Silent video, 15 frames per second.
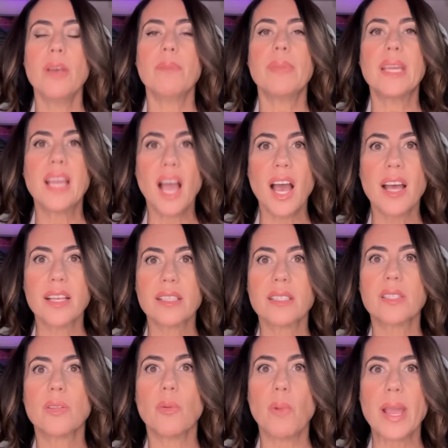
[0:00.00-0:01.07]

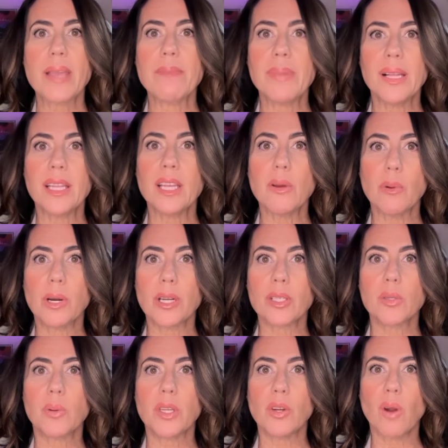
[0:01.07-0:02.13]
Because the way billing
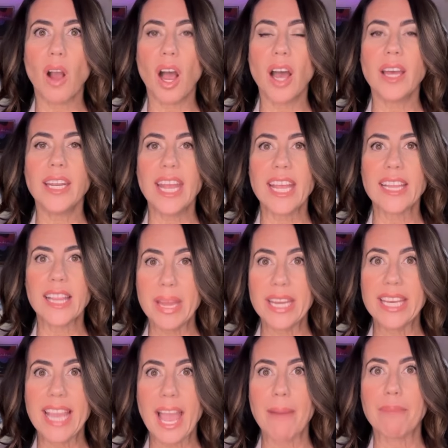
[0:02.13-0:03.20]
works when you're on a
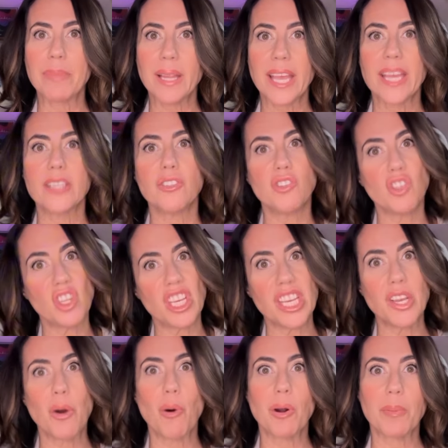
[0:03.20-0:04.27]
medigap Plan
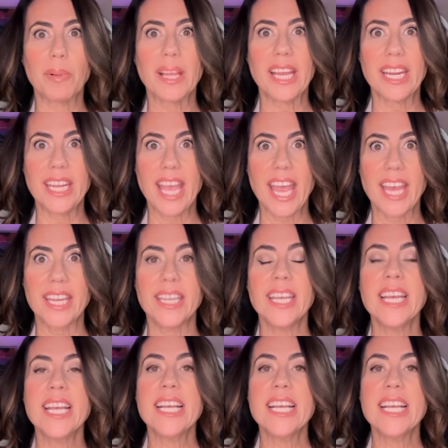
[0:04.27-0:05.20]
G or Plan N